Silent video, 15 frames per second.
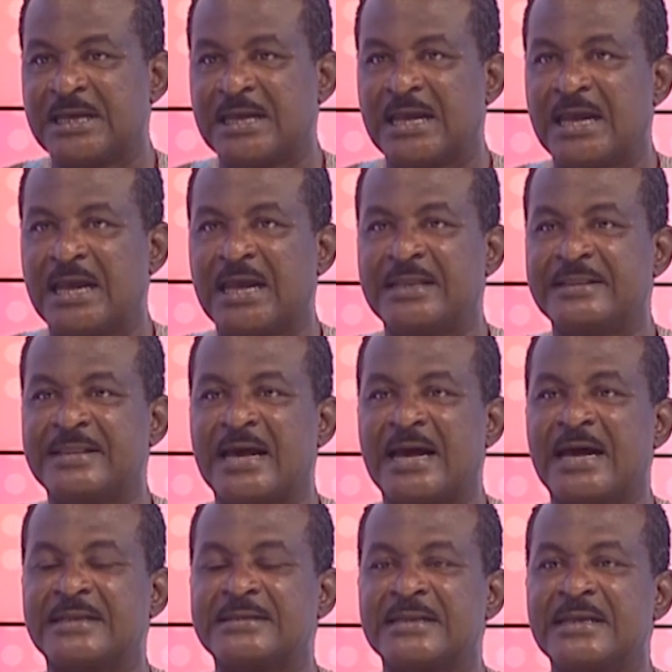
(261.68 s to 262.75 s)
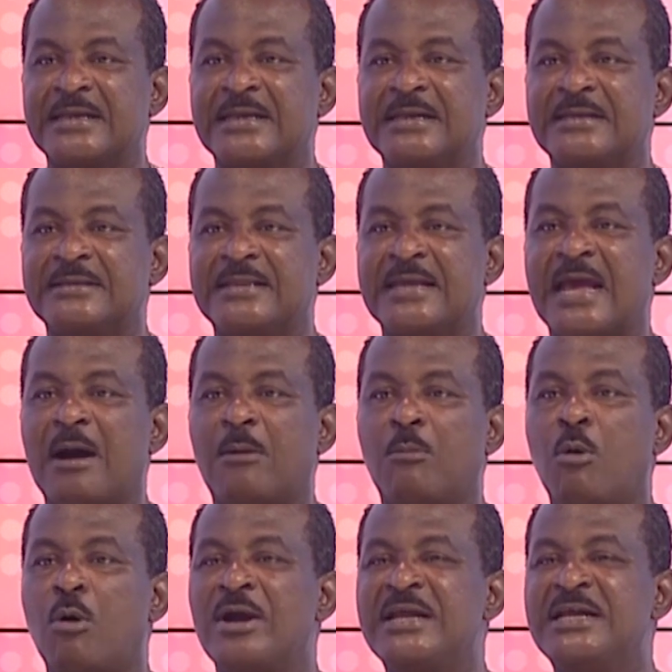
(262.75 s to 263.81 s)
and that they are
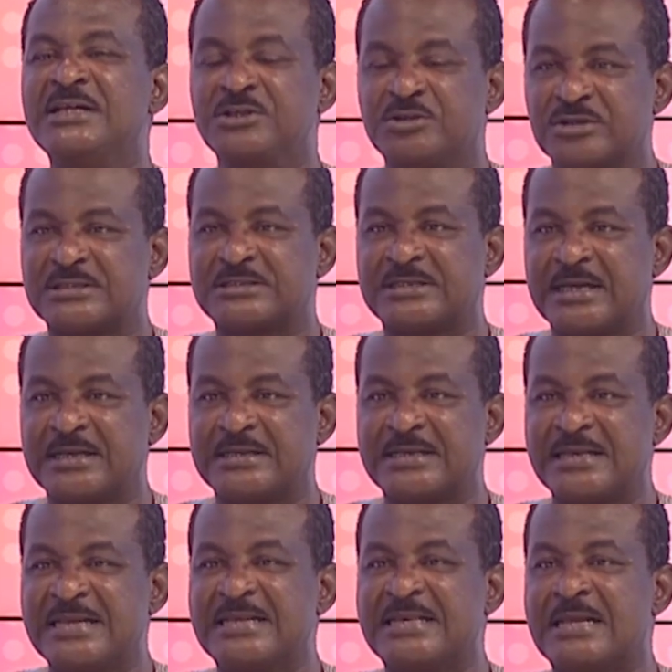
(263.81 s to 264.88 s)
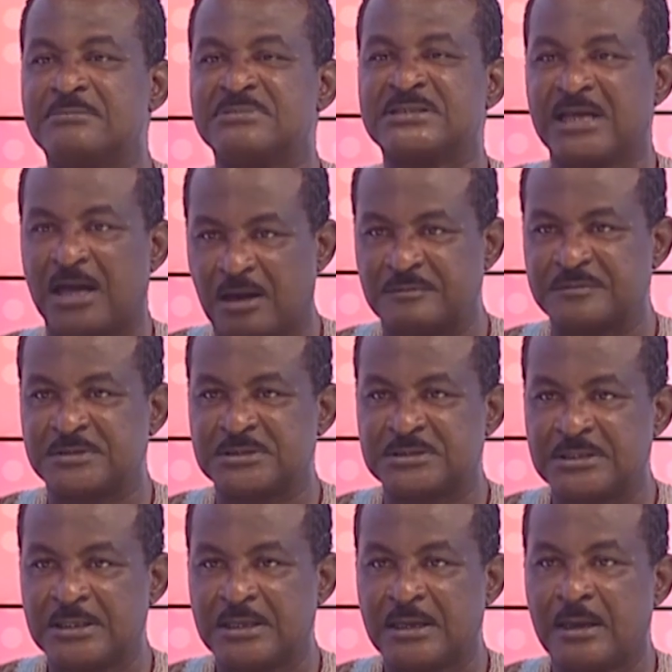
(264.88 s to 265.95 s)
more interested in themselves
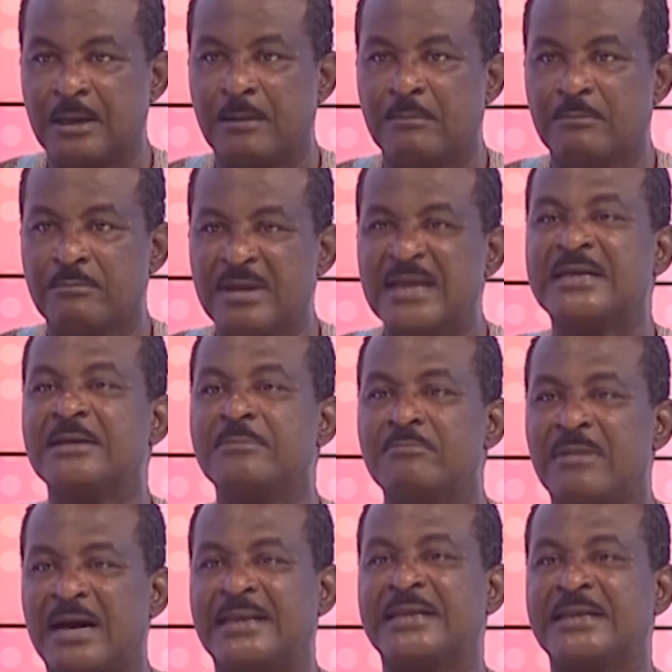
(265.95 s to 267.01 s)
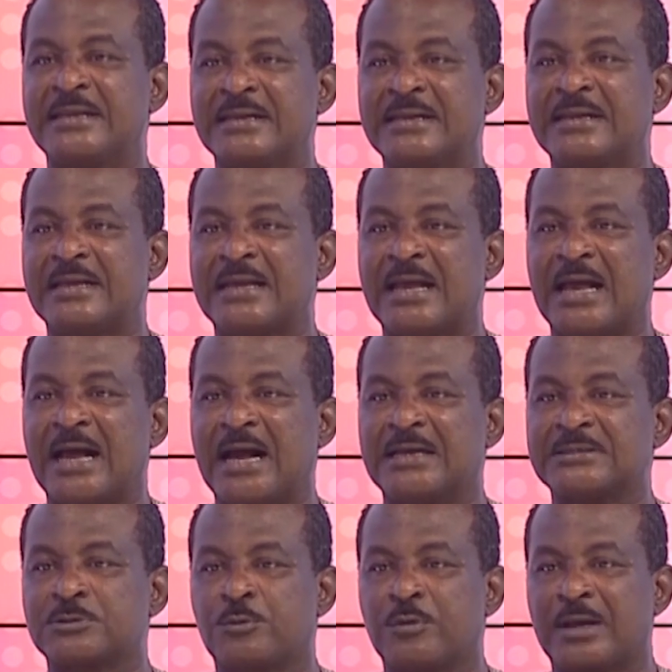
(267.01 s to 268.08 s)
making money
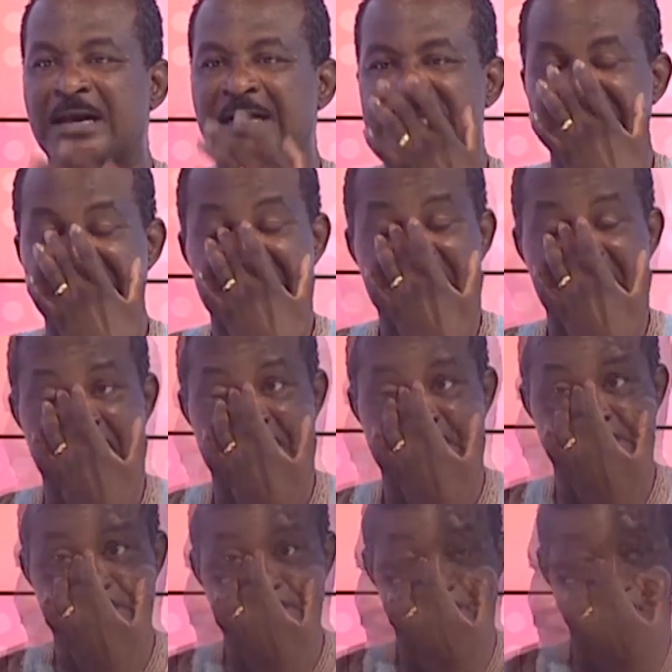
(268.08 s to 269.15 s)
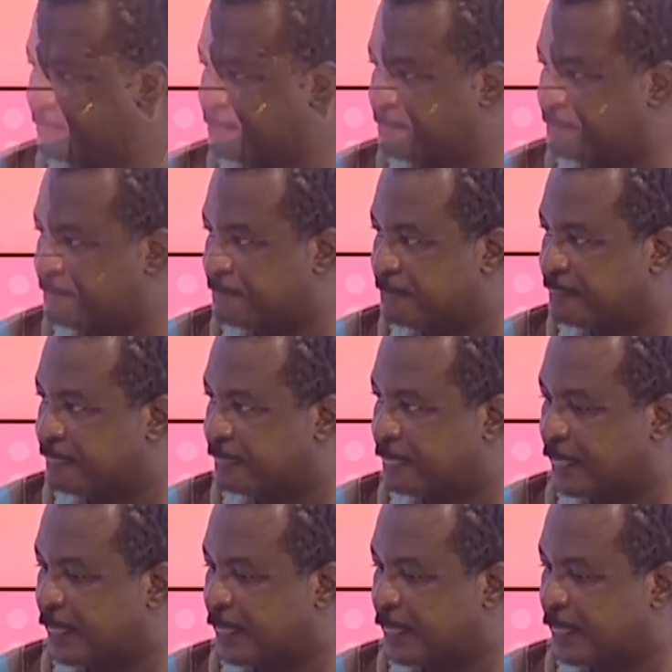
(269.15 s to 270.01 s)
as quick as they can. So what you're saying is